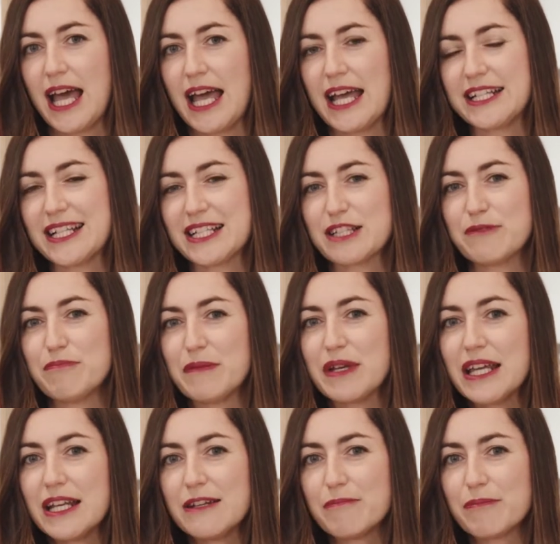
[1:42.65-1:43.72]
It doesn't
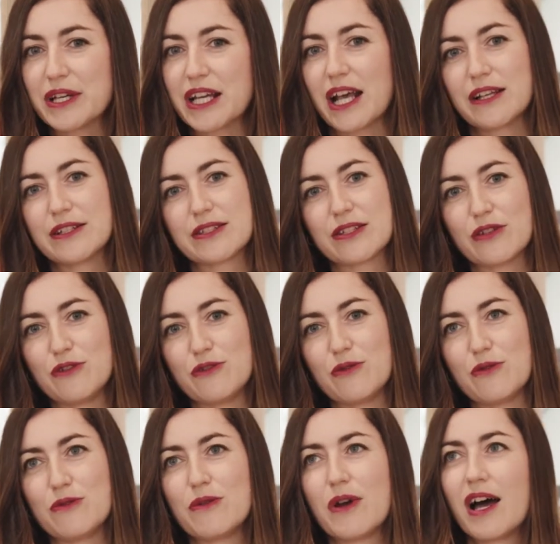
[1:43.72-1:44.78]
mean because
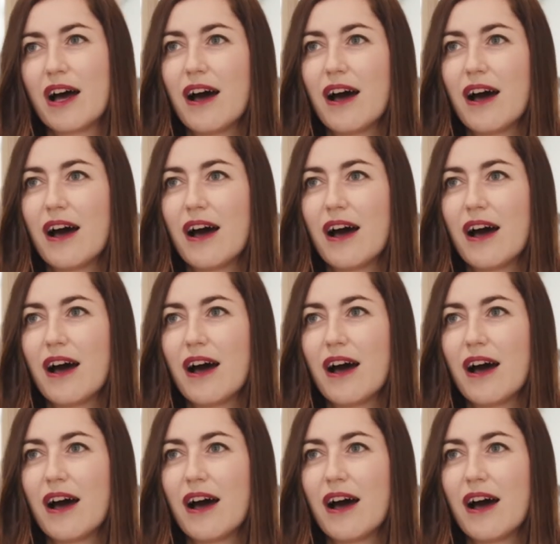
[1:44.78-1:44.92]
you